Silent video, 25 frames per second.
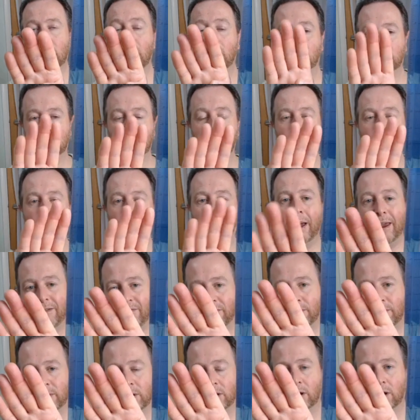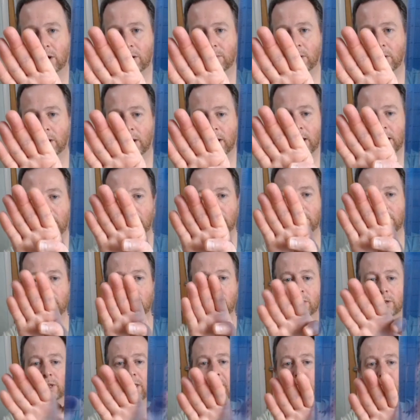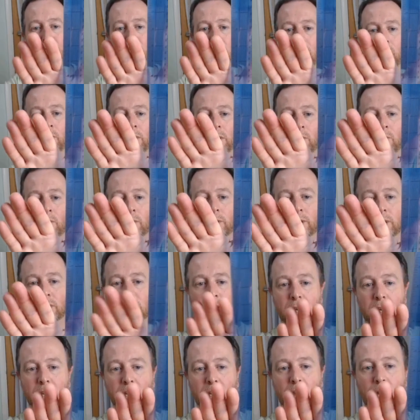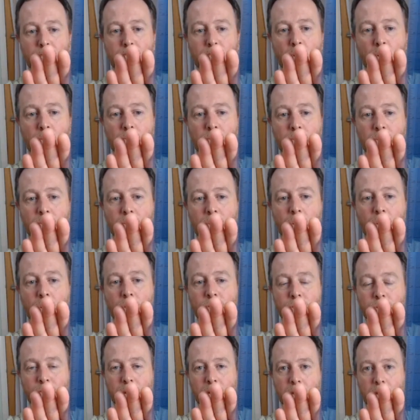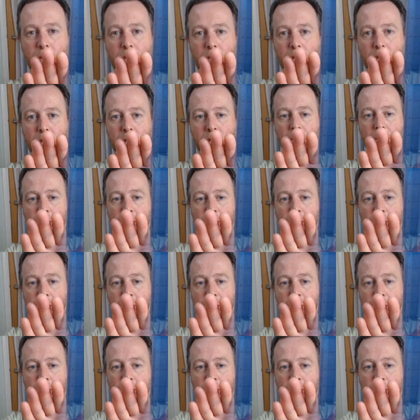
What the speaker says: yeah, I would steer away from the curb, because then my wheel would just suddenly go bump onto it.